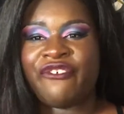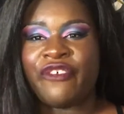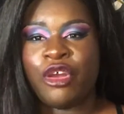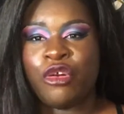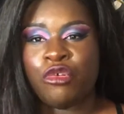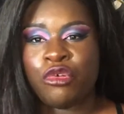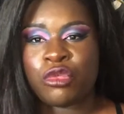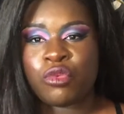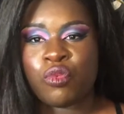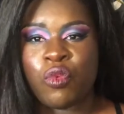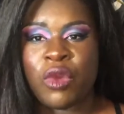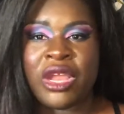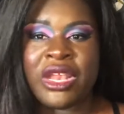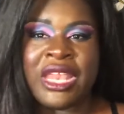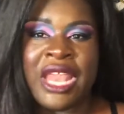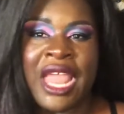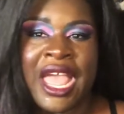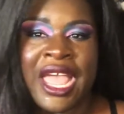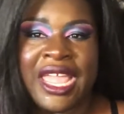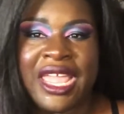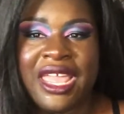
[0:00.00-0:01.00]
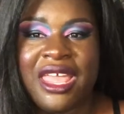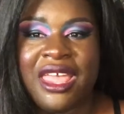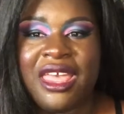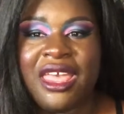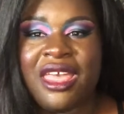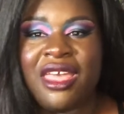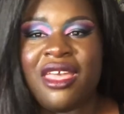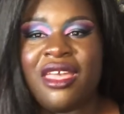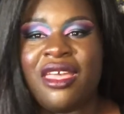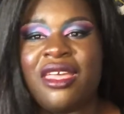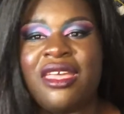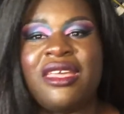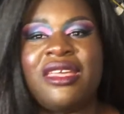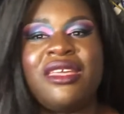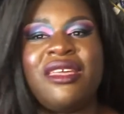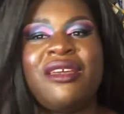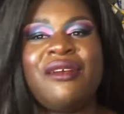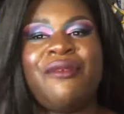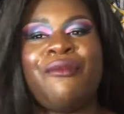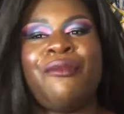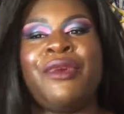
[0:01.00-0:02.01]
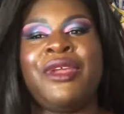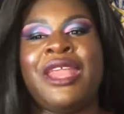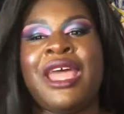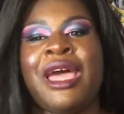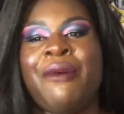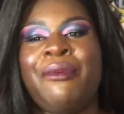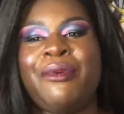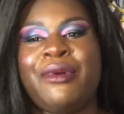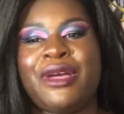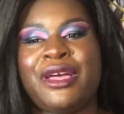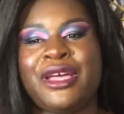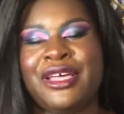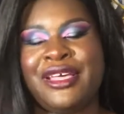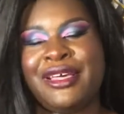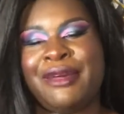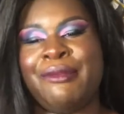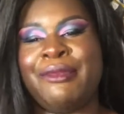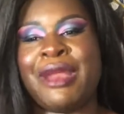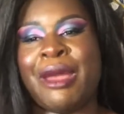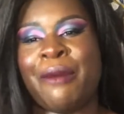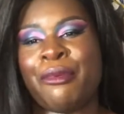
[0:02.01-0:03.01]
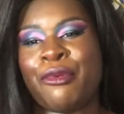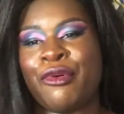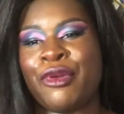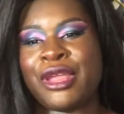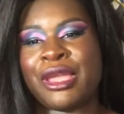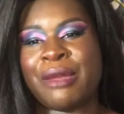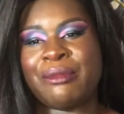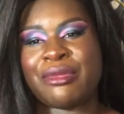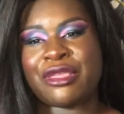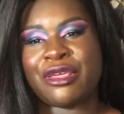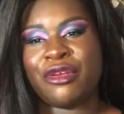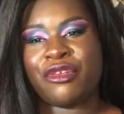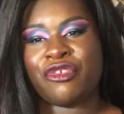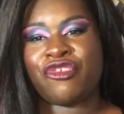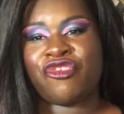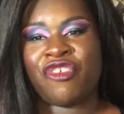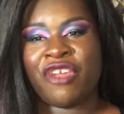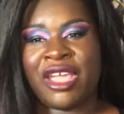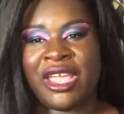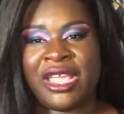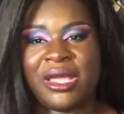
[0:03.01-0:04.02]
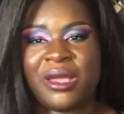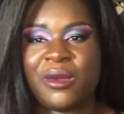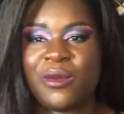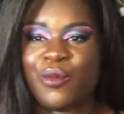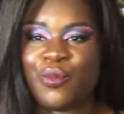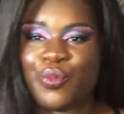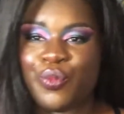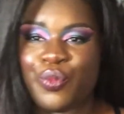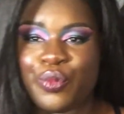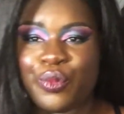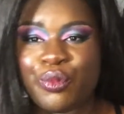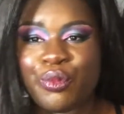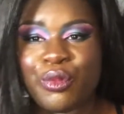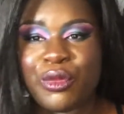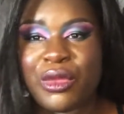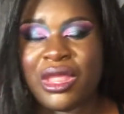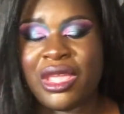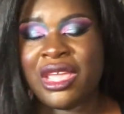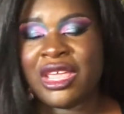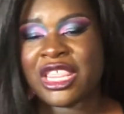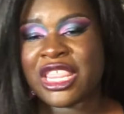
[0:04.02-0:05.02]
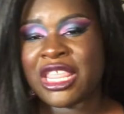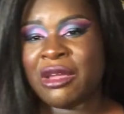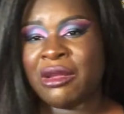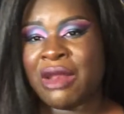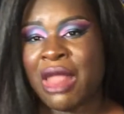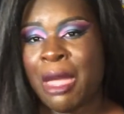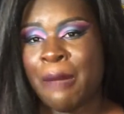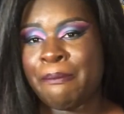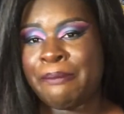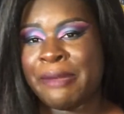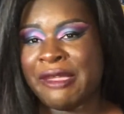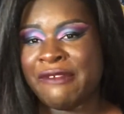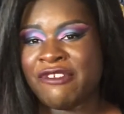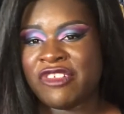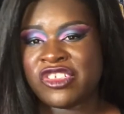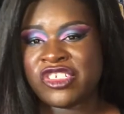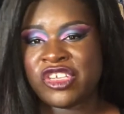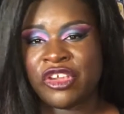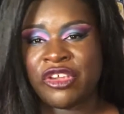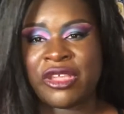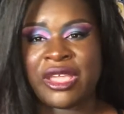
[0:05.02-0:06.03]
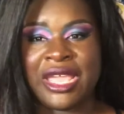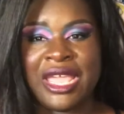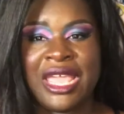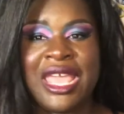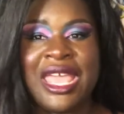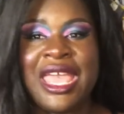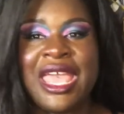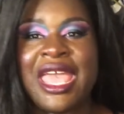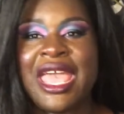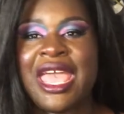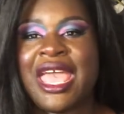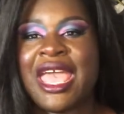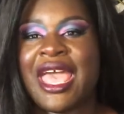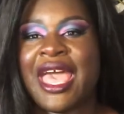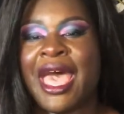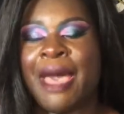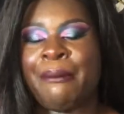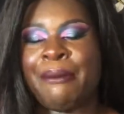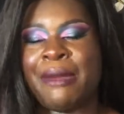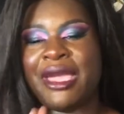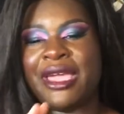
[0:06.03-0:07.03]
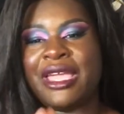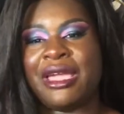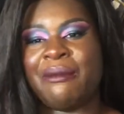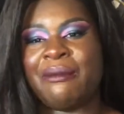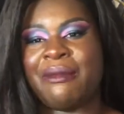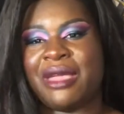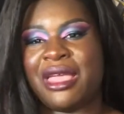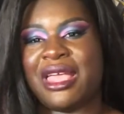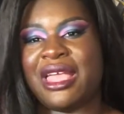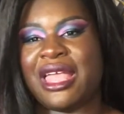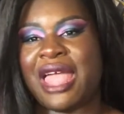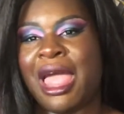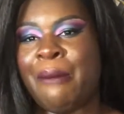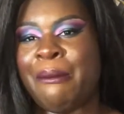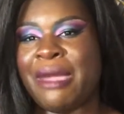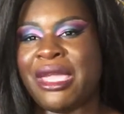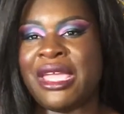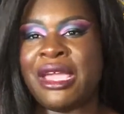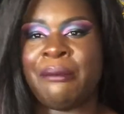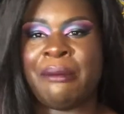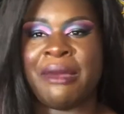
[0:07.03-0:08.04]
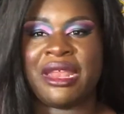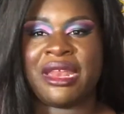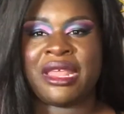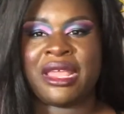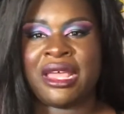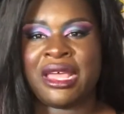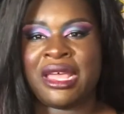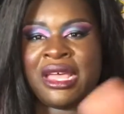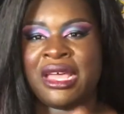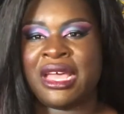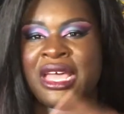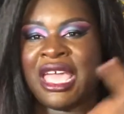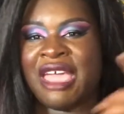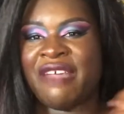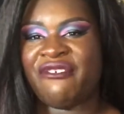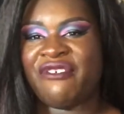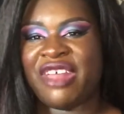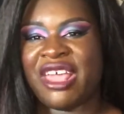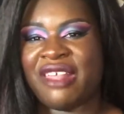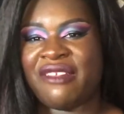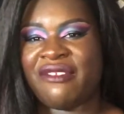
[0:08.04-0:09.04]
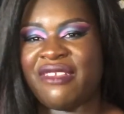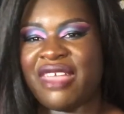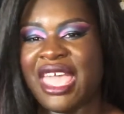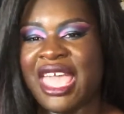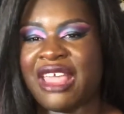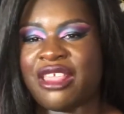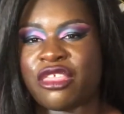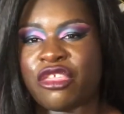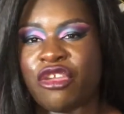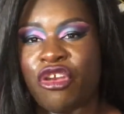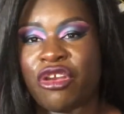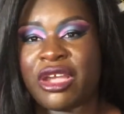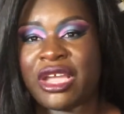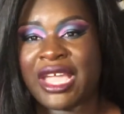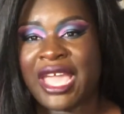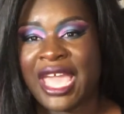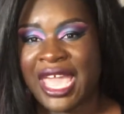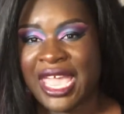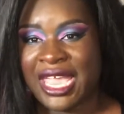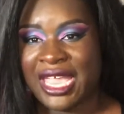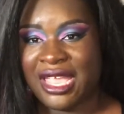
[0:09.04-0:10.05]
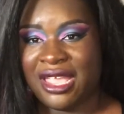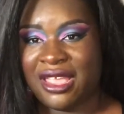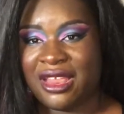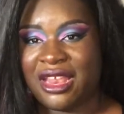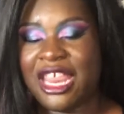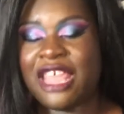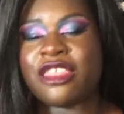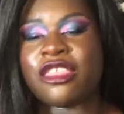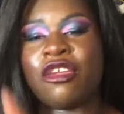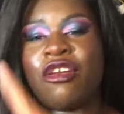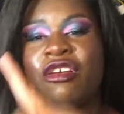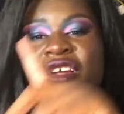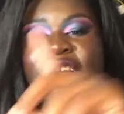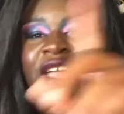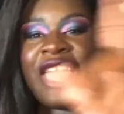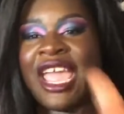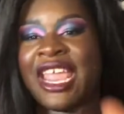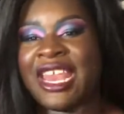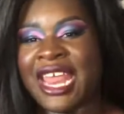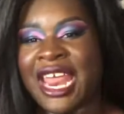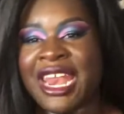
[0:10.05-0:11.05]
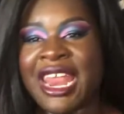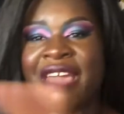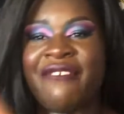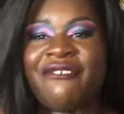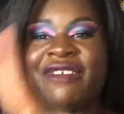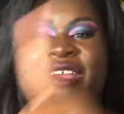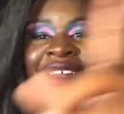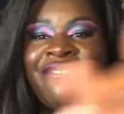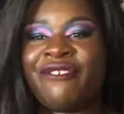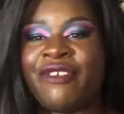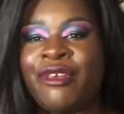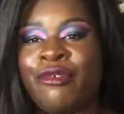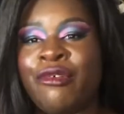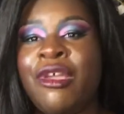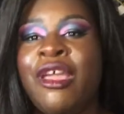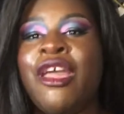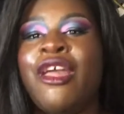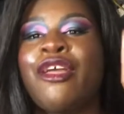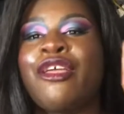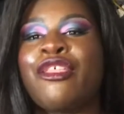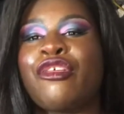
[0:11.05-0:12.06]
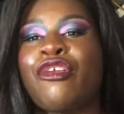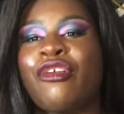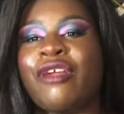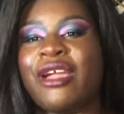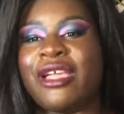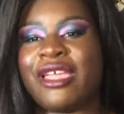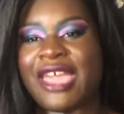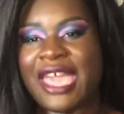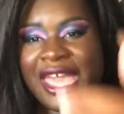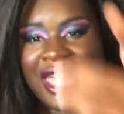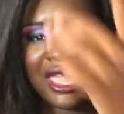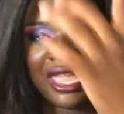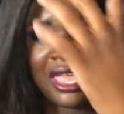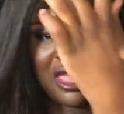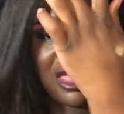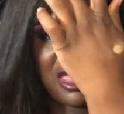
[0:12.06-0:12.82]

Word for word: Foods one night when I uh when I was going to get me something to drink and something like beef jerky. I met him I met him at the uh at Flash at Circle K. It's Circle K, not not Flash Food, Circle K.